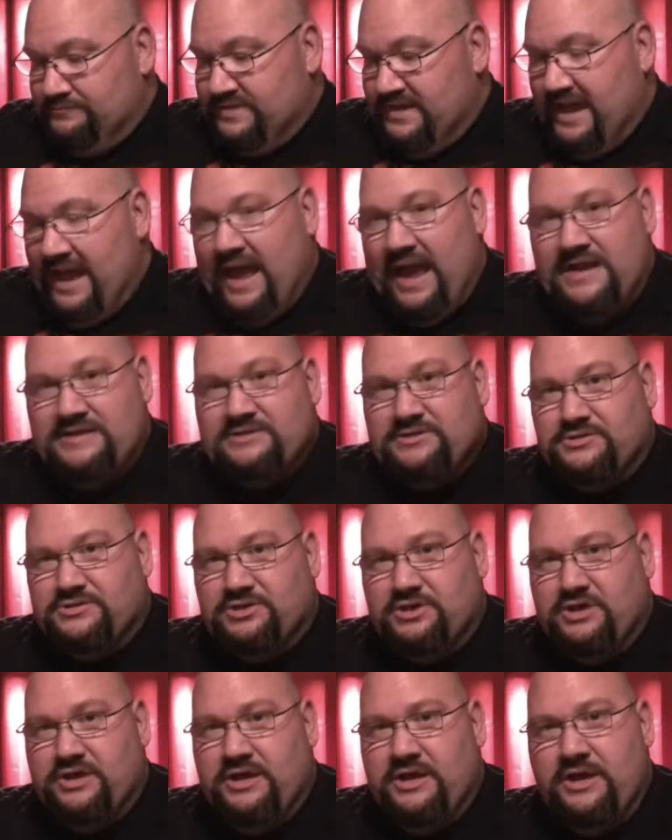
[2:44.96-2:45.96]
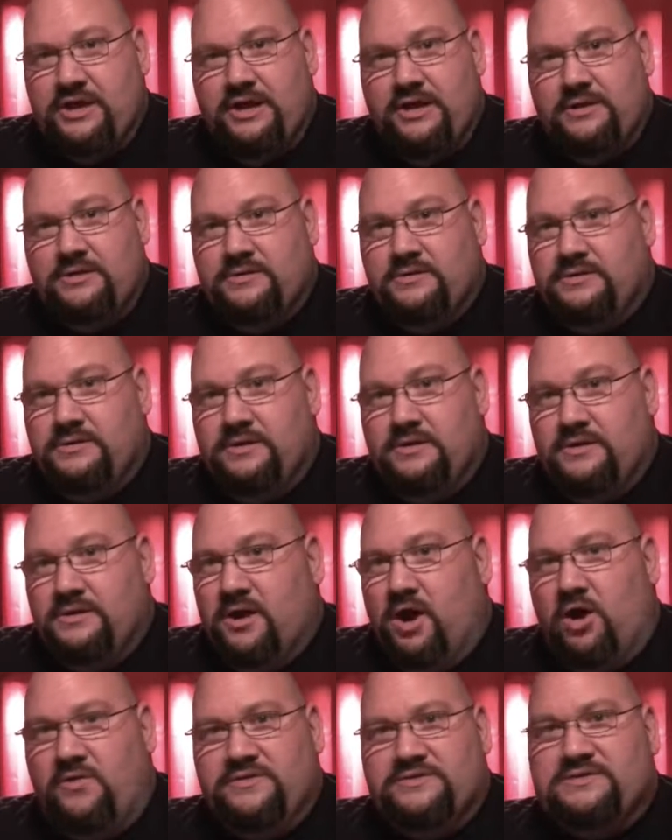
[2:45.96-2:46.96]
The axles are good.
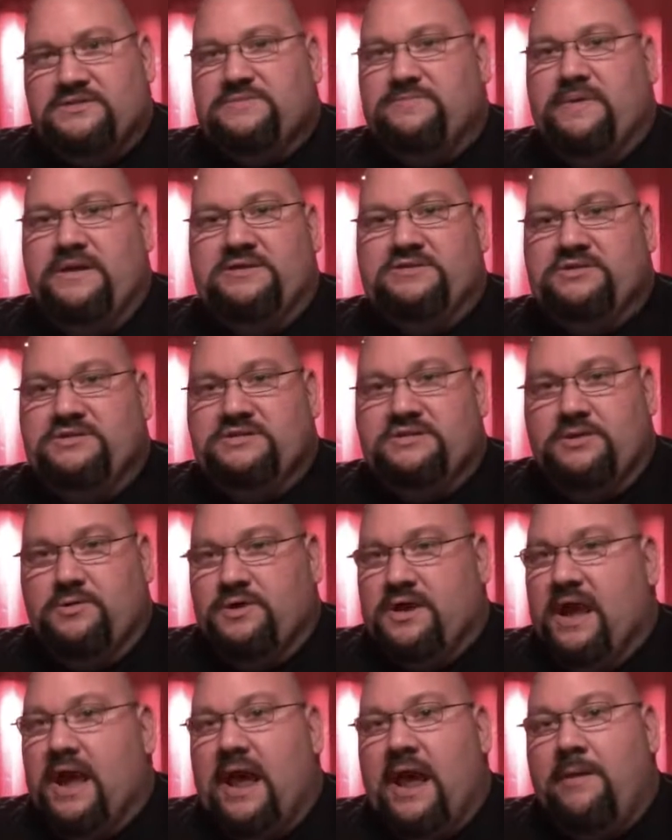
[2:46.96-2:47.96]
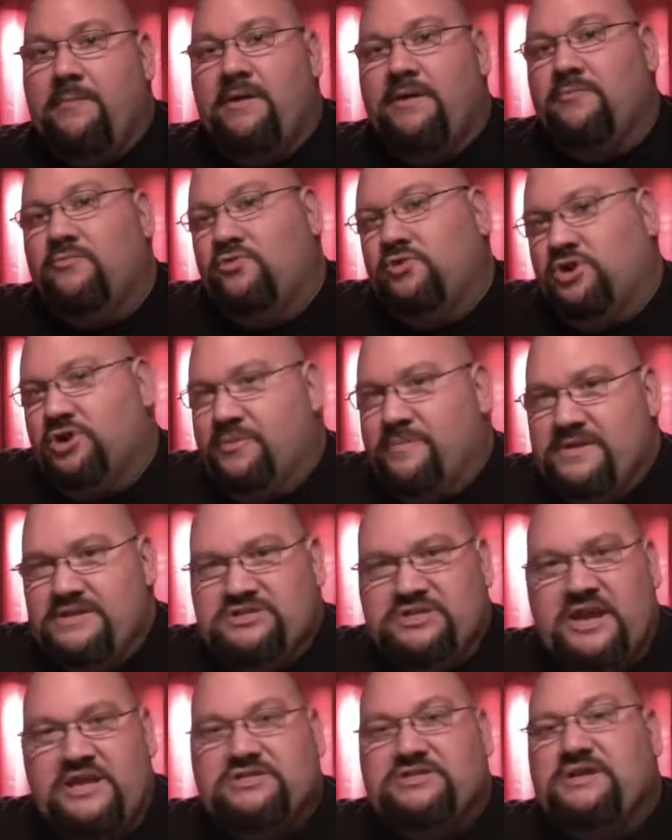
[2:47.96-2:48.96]
All the suspension's okay, but we're going to be
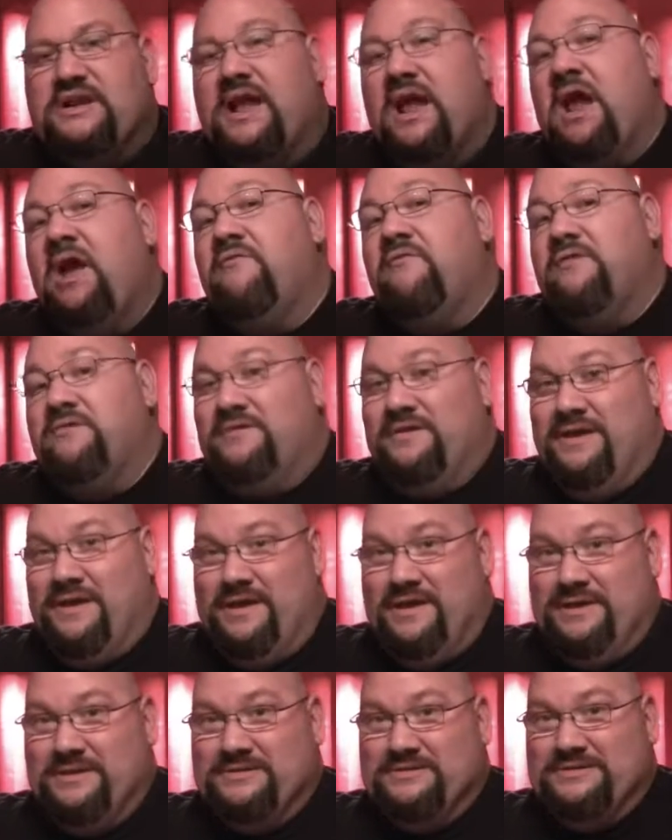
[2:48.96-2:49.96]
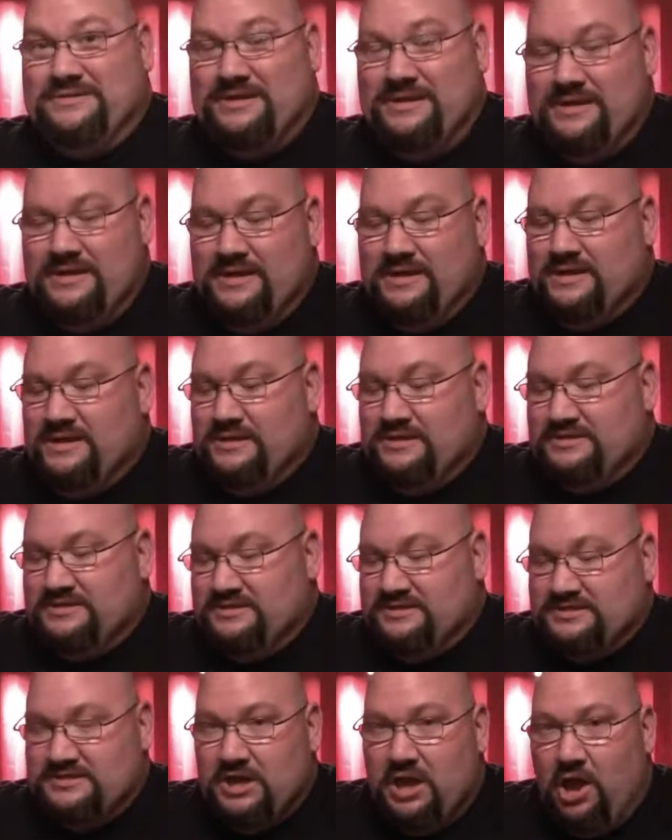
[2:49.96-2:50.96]
changing everything else.
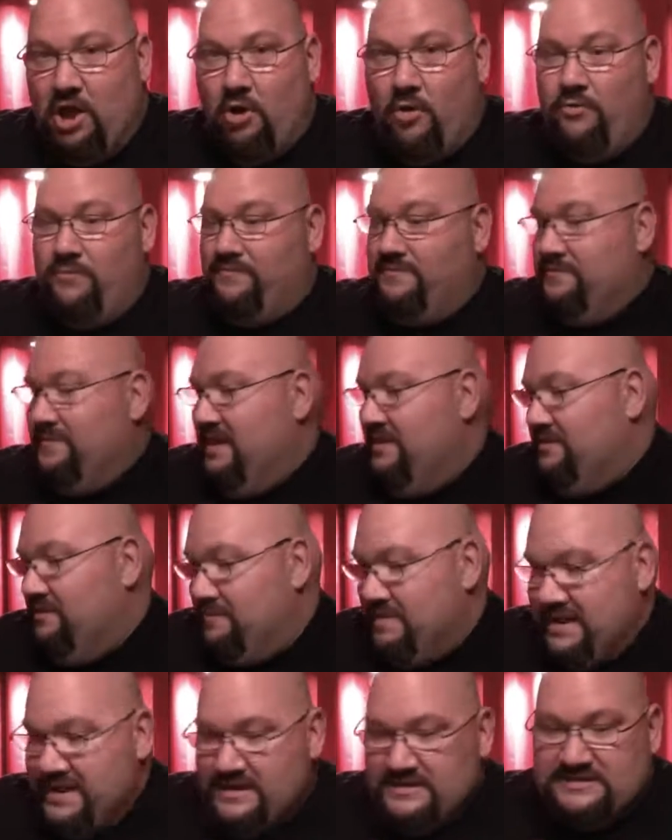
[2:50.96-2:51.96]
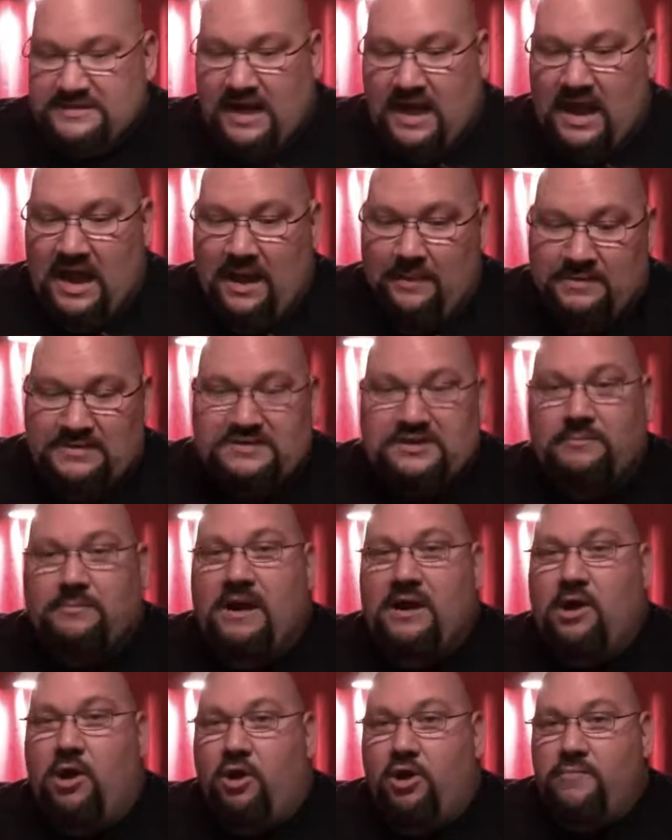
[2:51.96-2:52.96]
So in the meantime, until
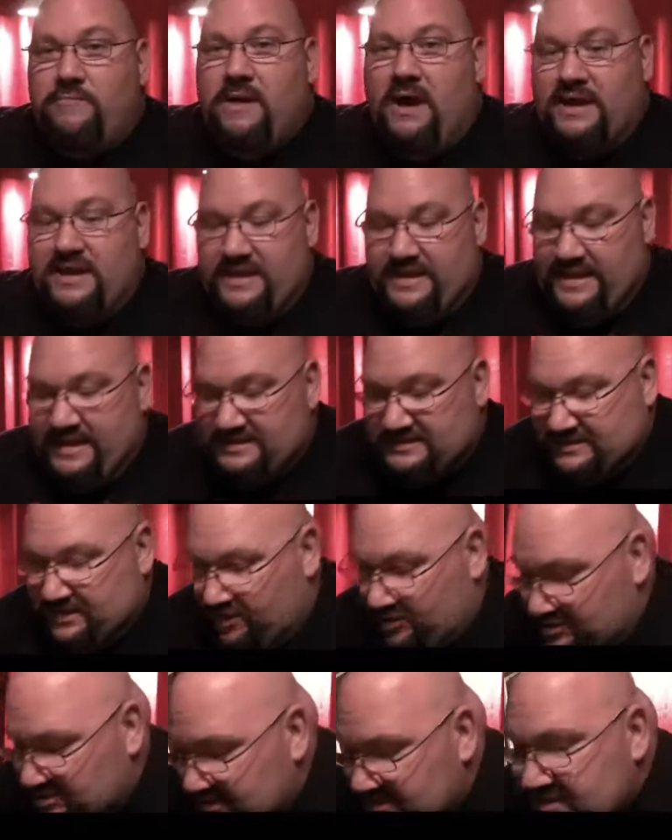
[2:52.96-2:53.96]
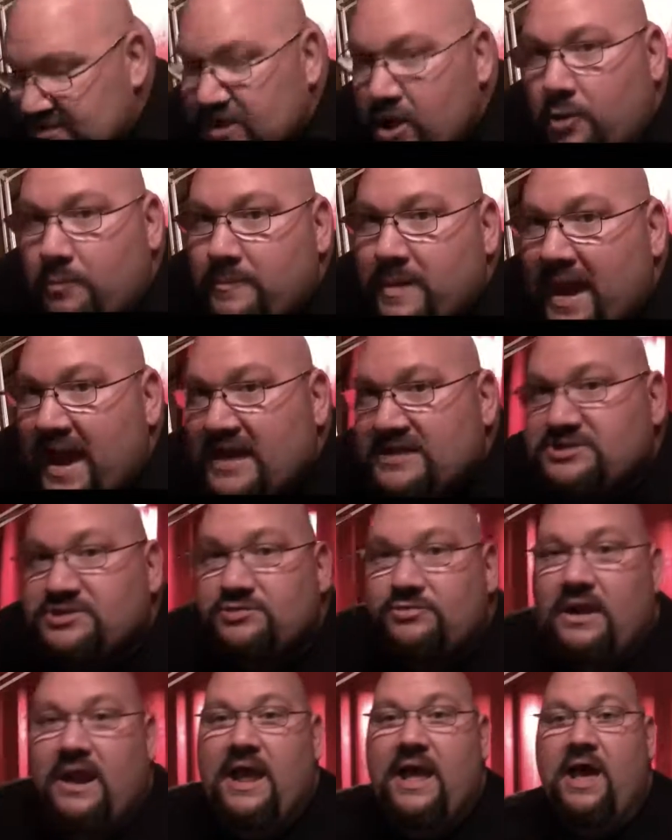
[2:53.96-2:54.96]
my hard body gets here, just to go
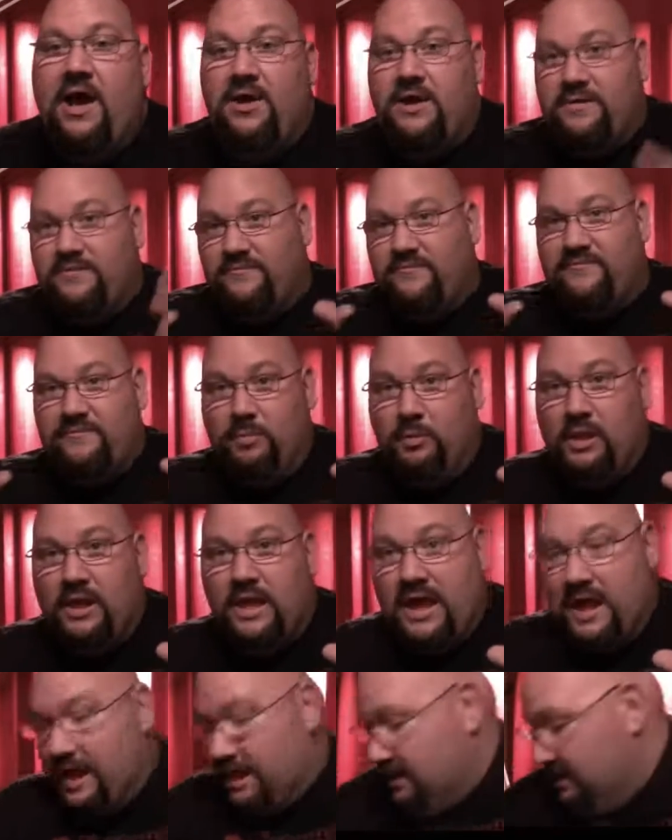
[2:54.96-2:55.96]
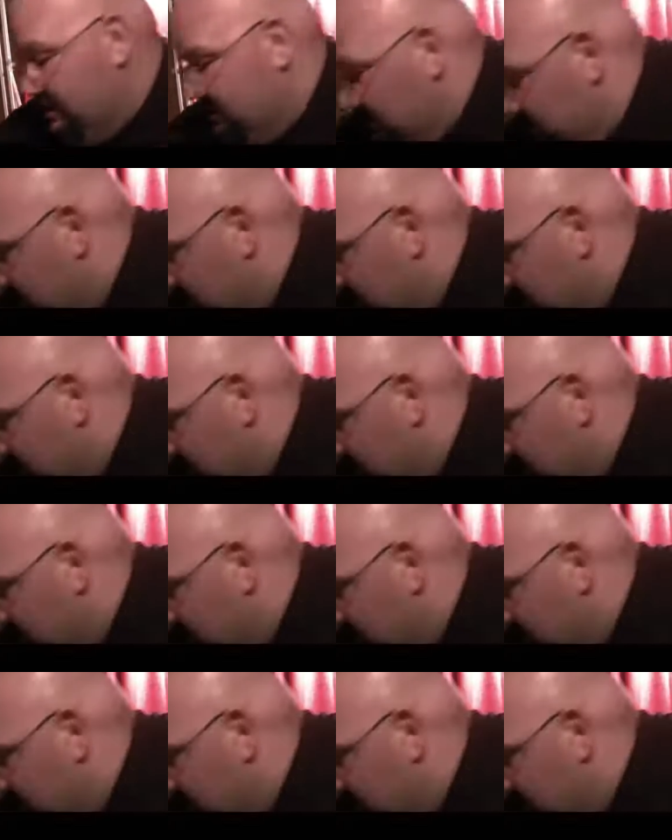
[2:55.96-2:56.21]
bash around and play,